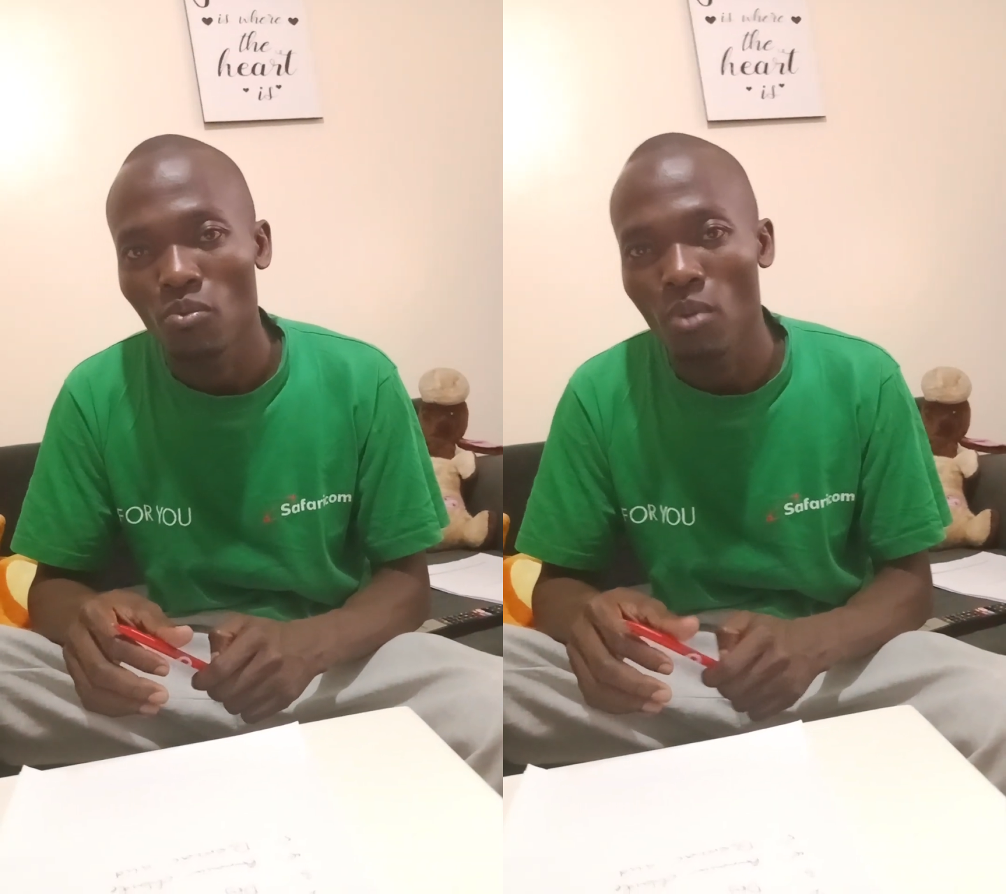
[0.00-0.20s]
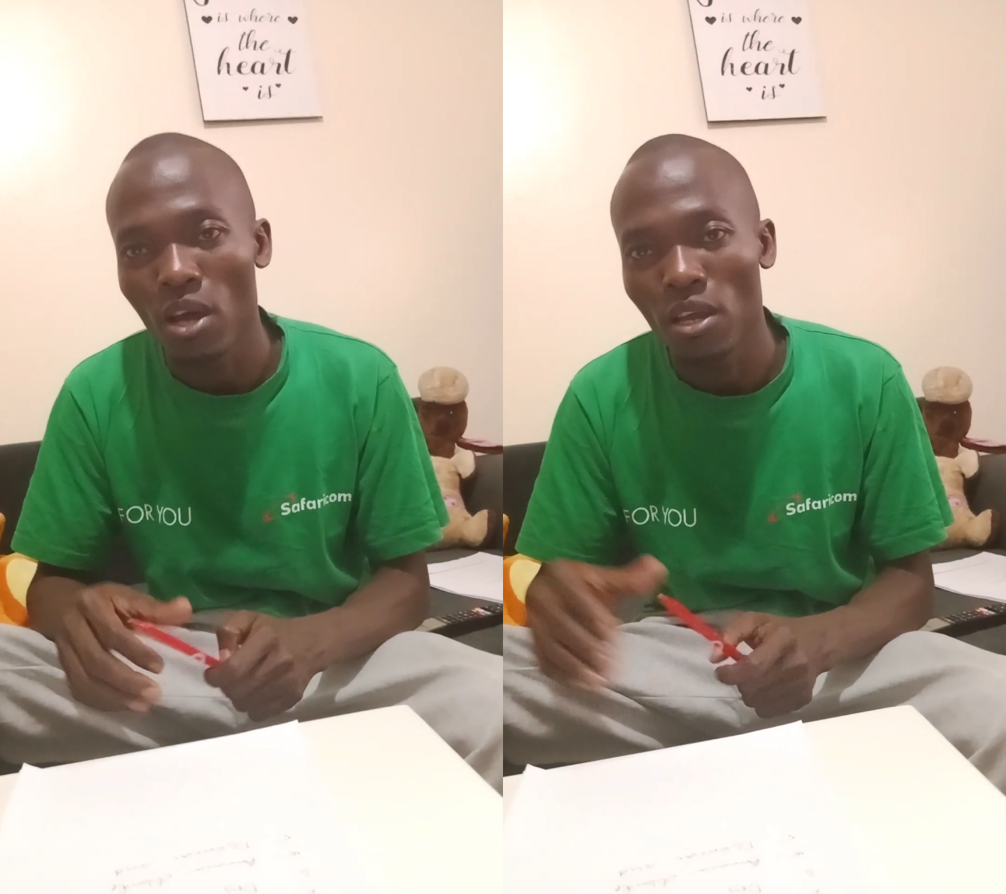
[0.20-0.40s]

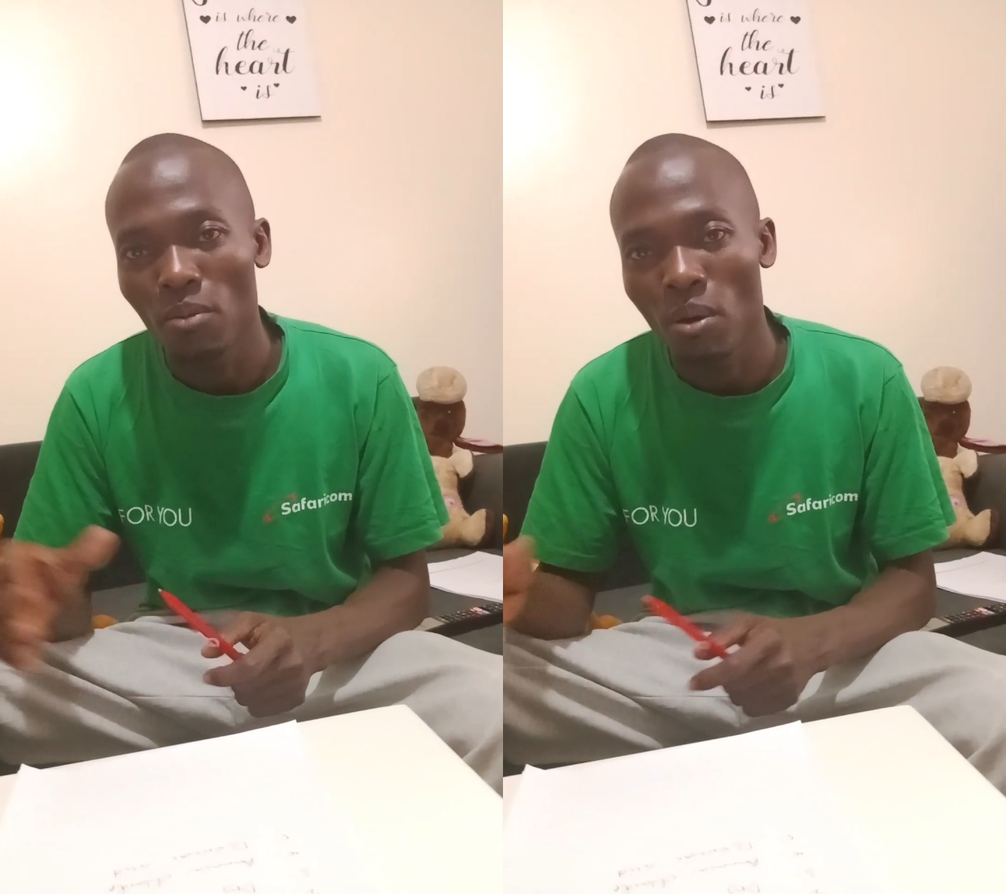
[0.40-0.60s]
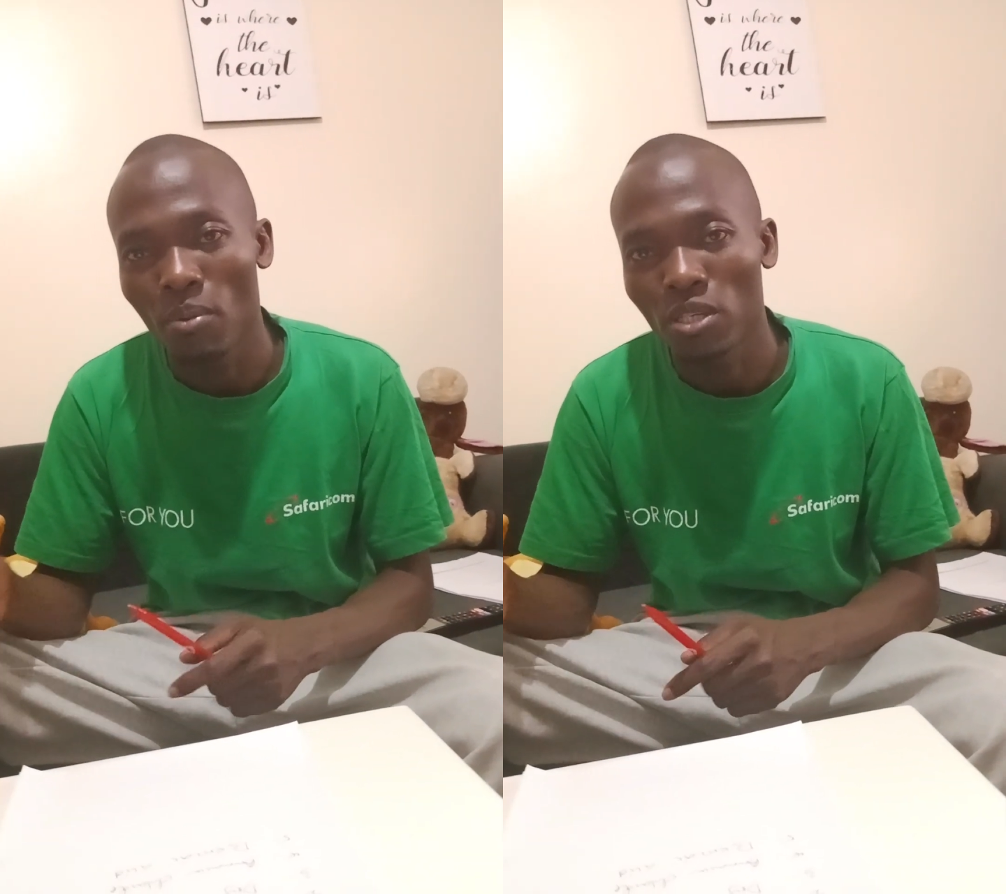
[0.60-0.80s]
by
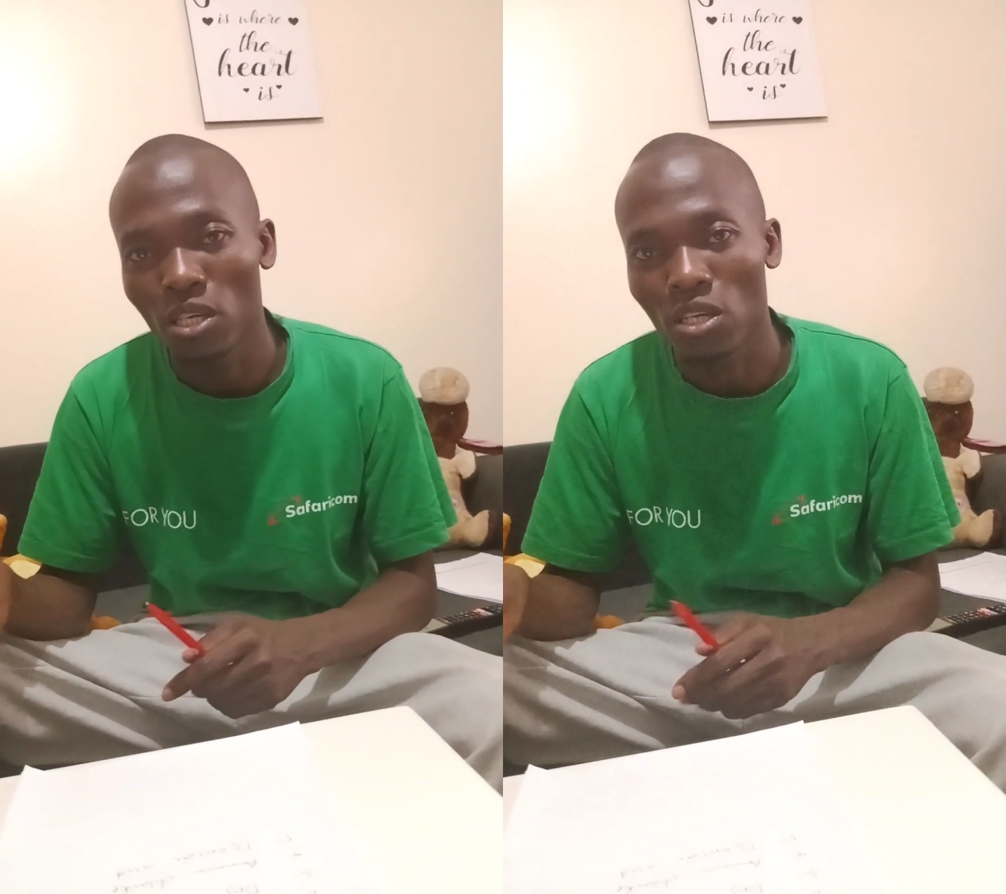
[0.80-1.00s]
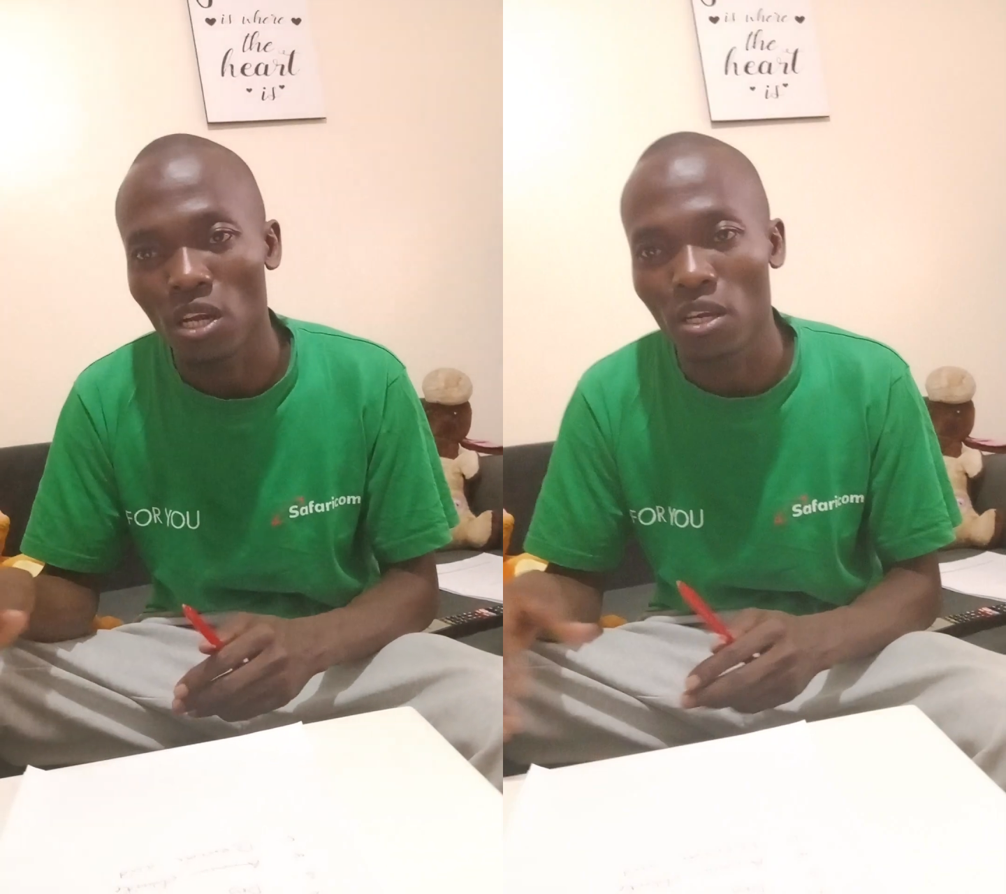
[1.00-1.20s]

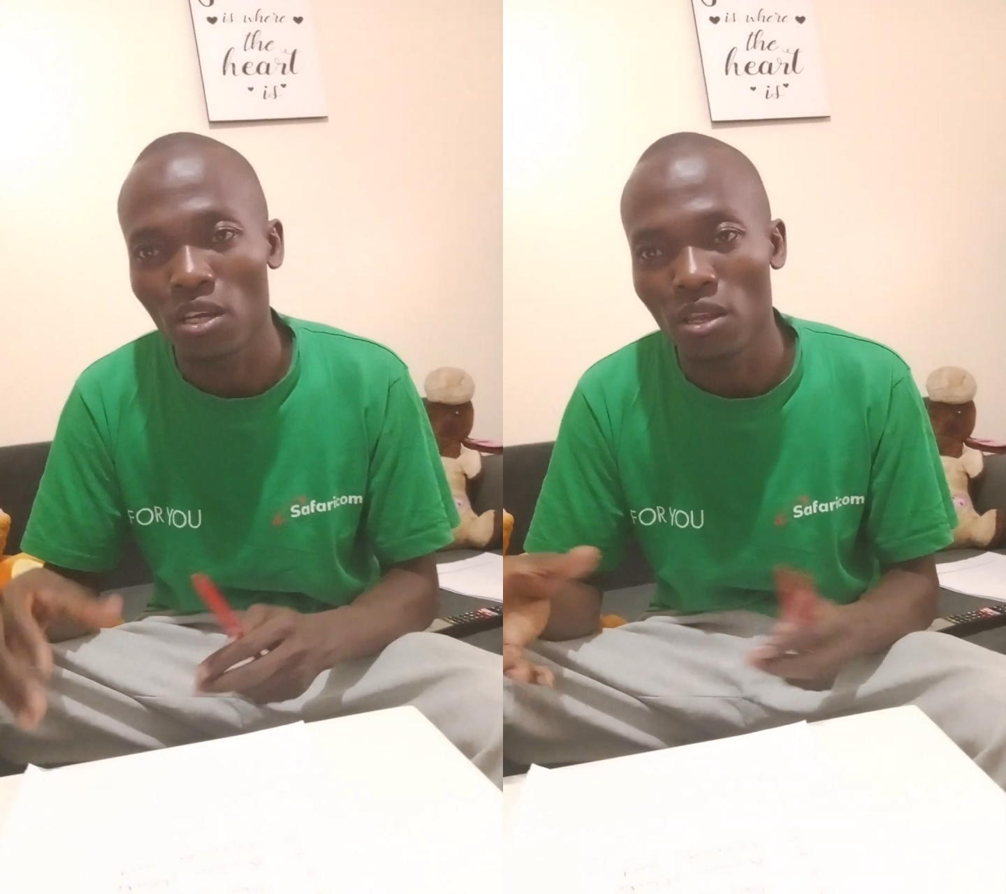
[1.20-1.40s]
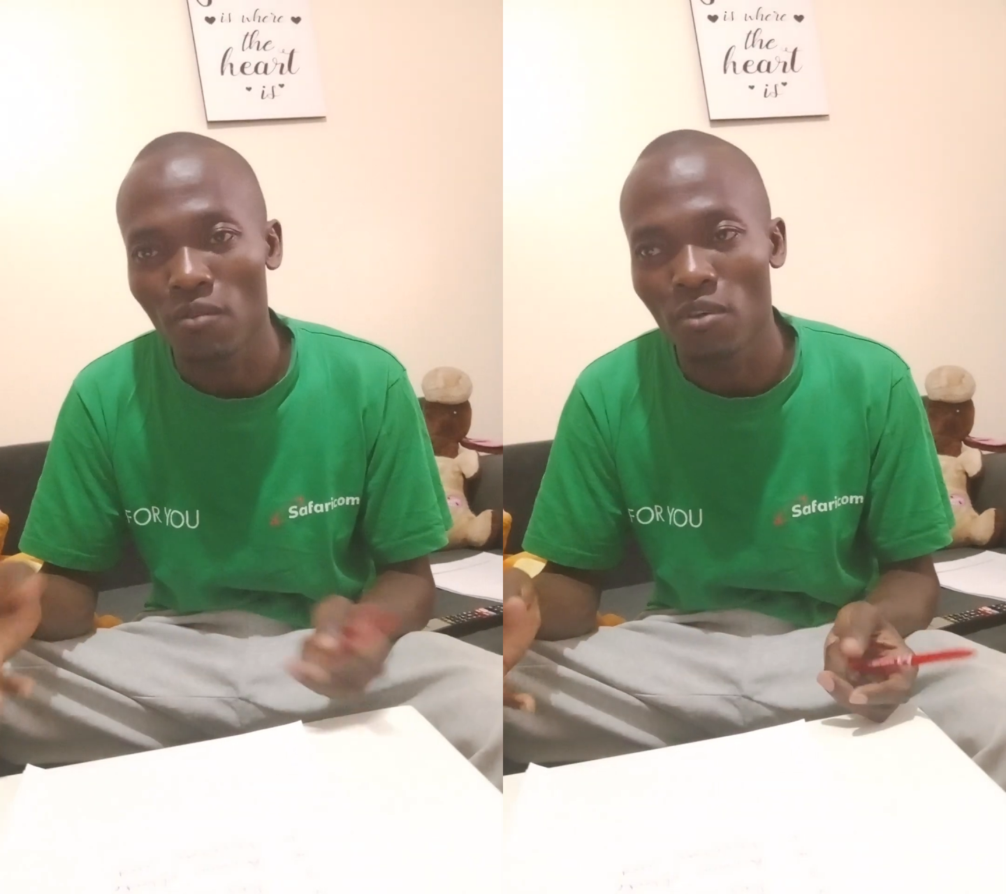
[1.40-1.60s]
purposes like in the